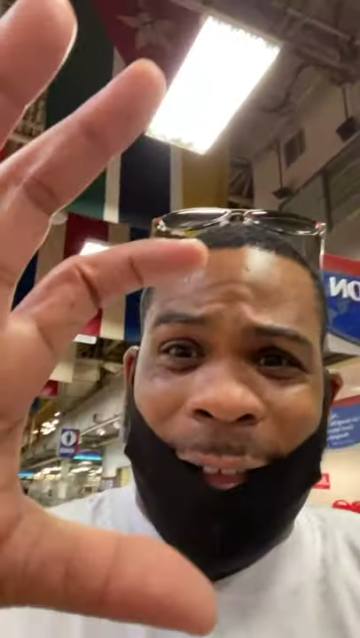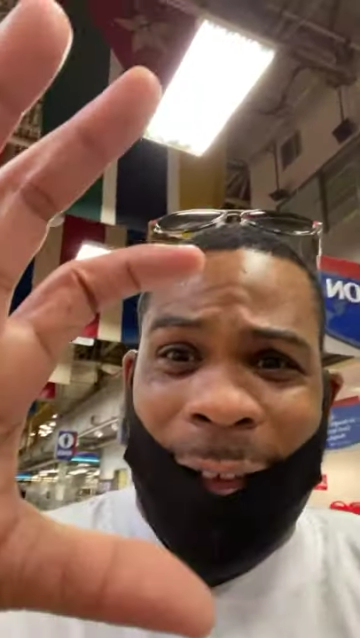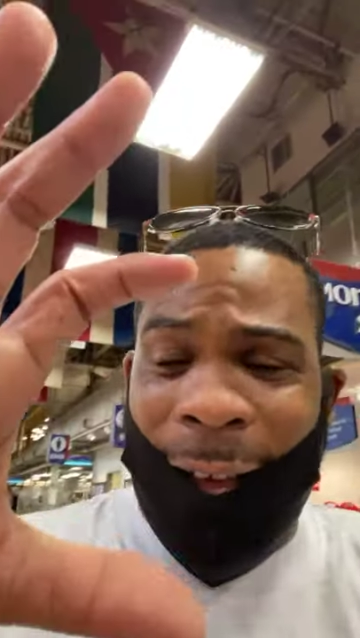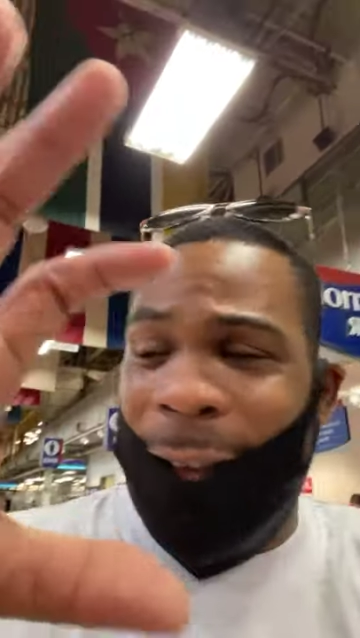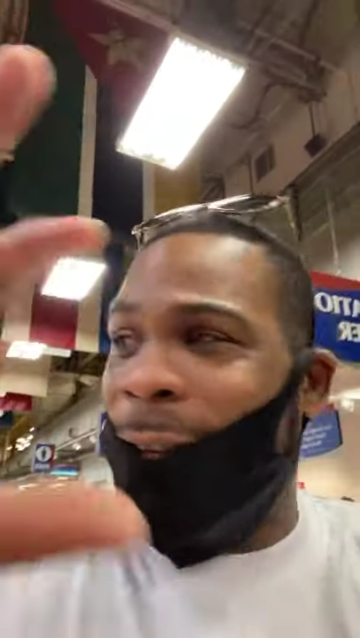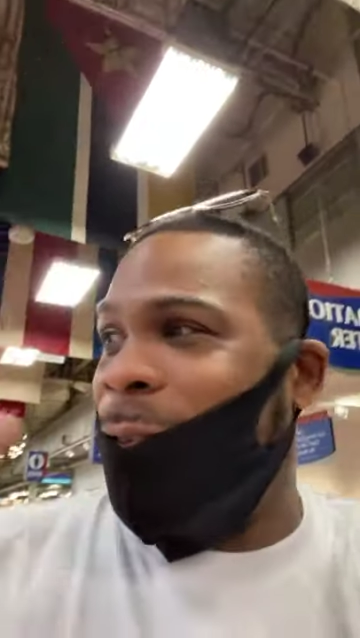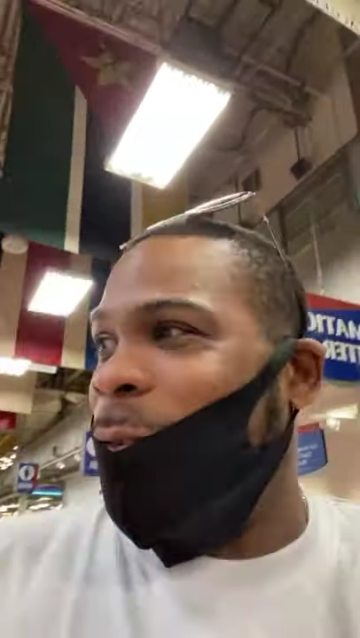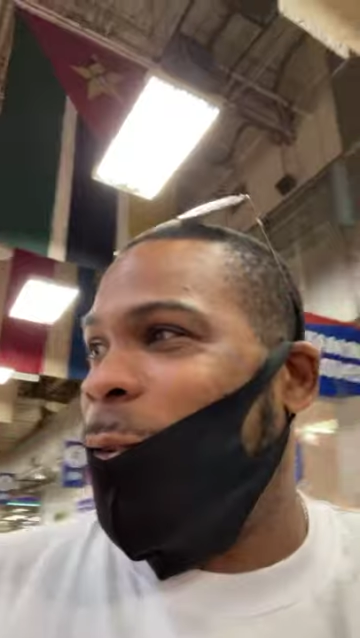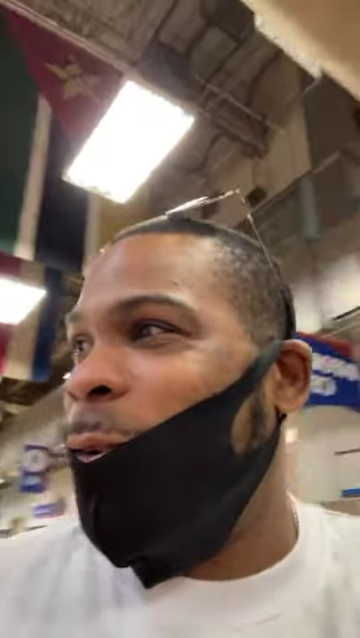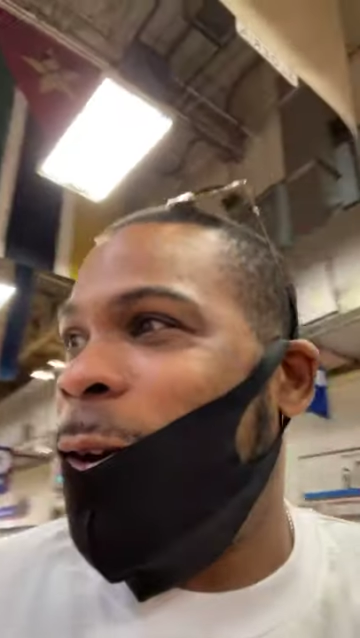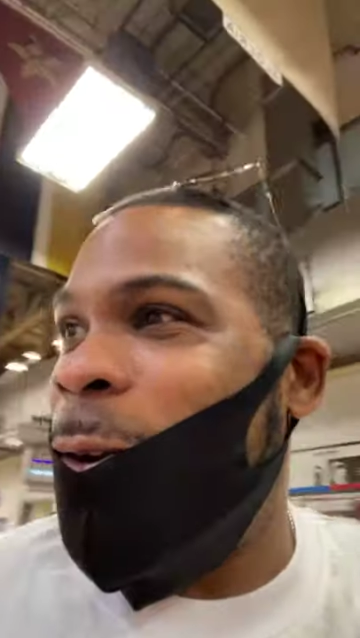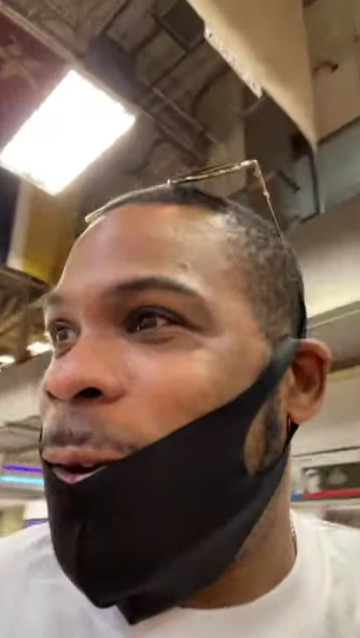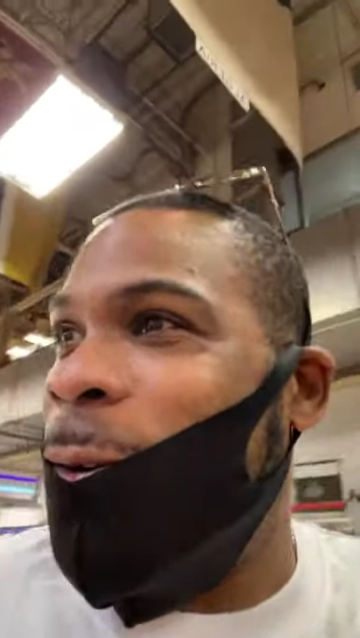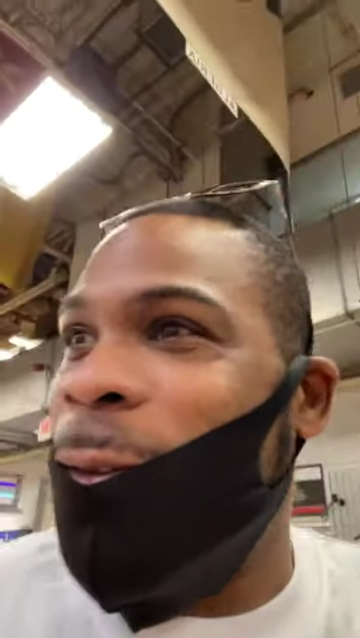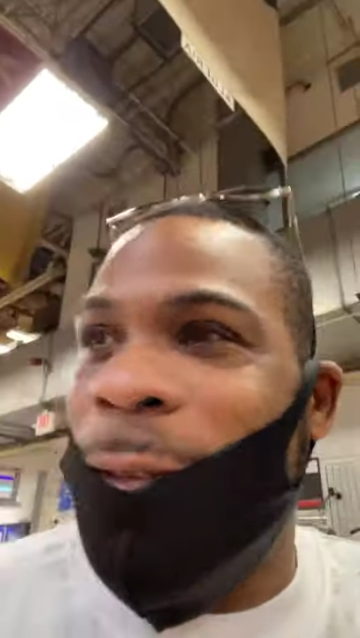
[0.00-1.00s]
thing?
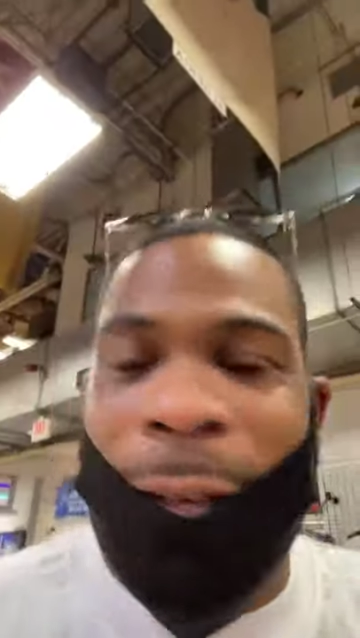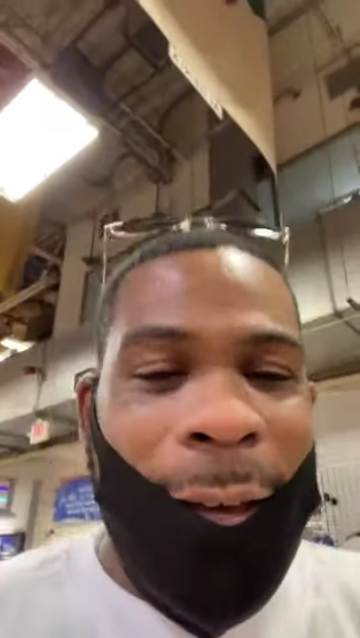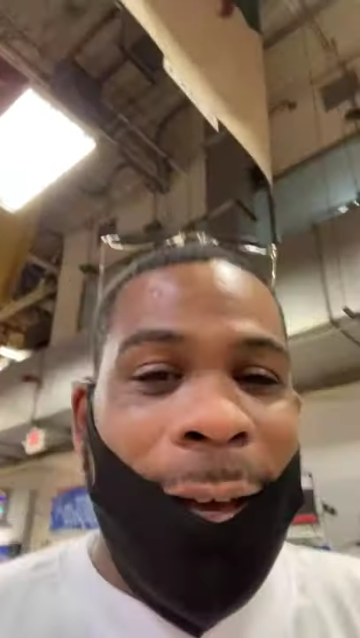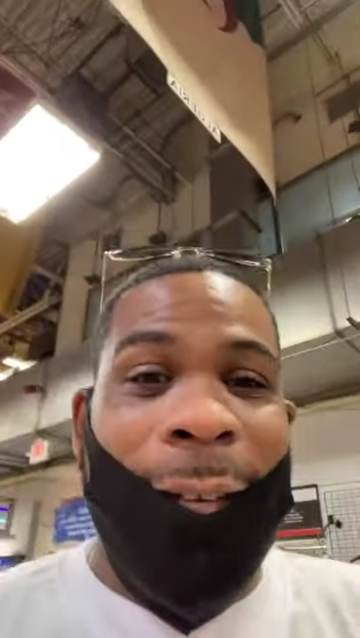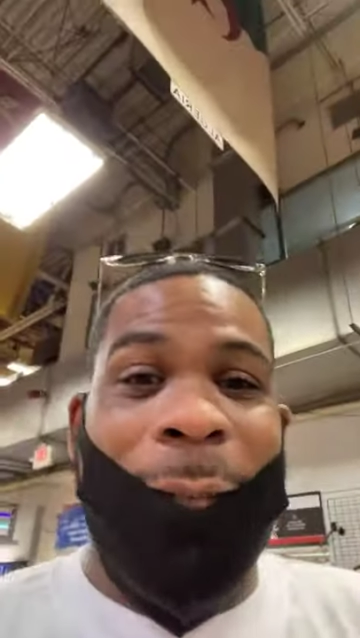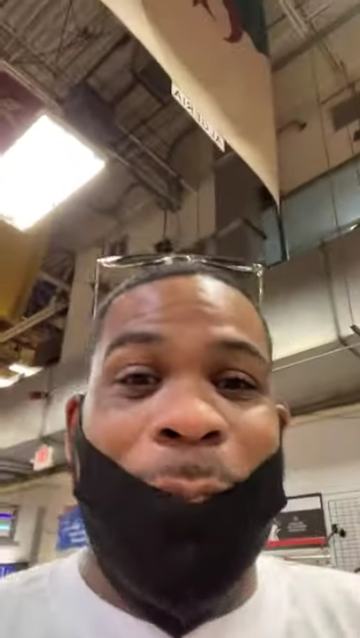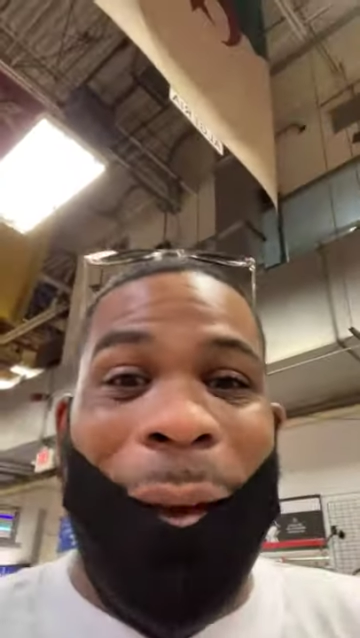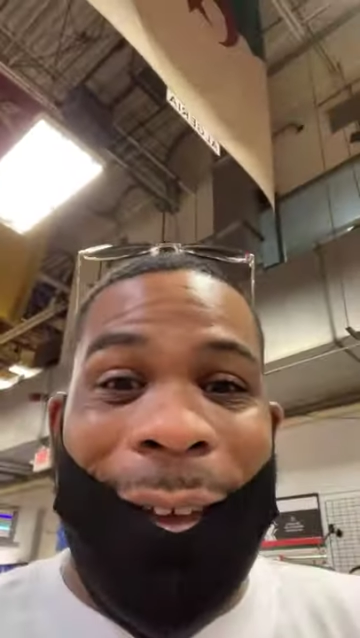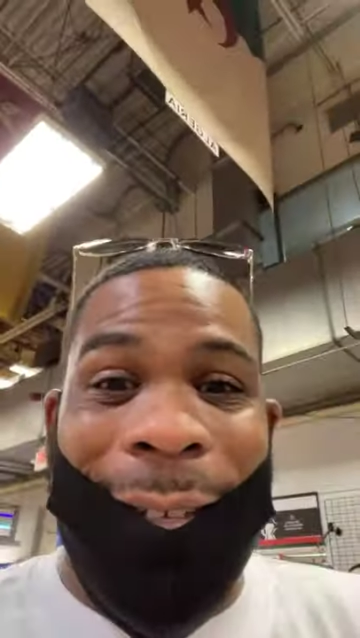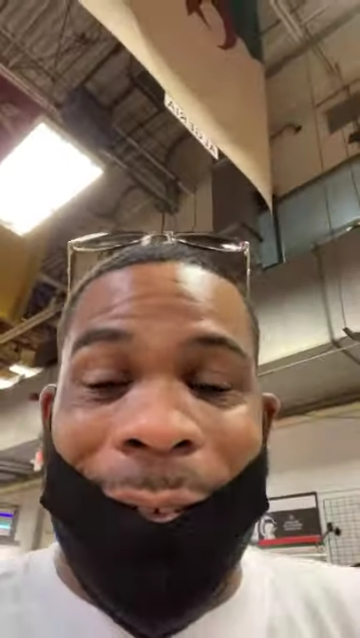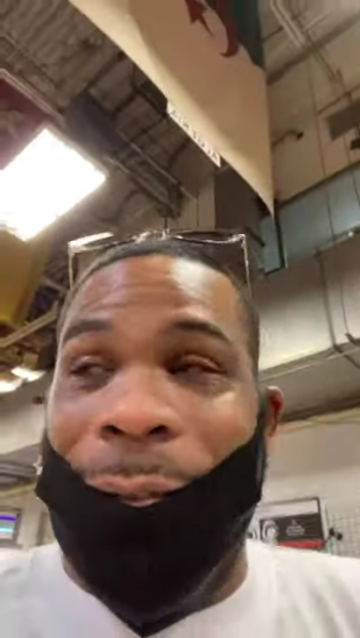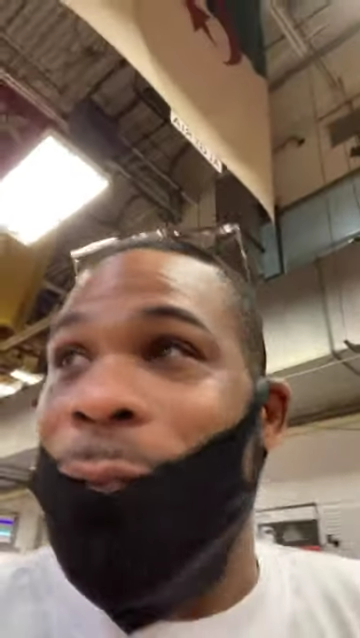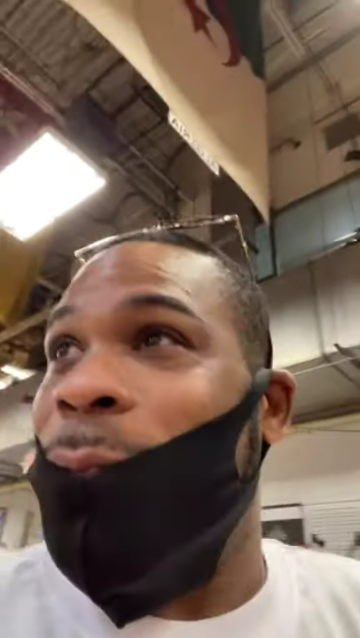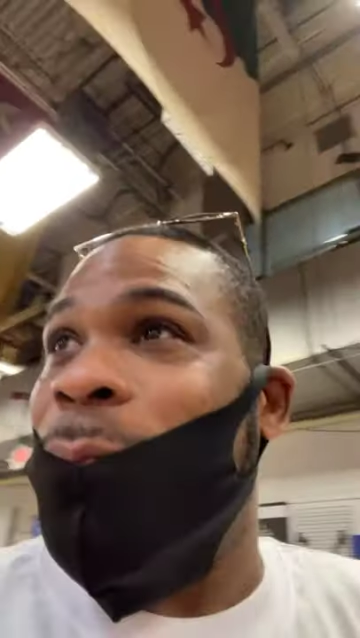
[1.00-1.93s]
Woo! Expensive.